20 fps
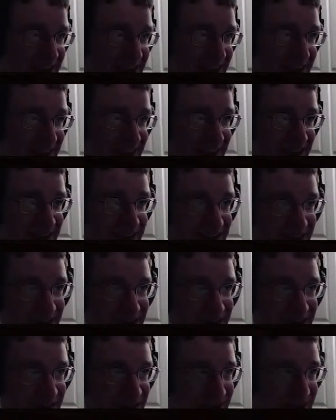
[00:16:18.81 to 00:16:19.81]
I don't
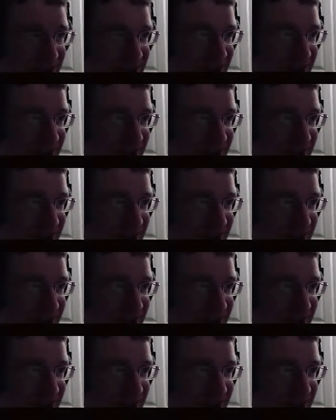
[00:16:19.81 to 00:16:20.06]
know.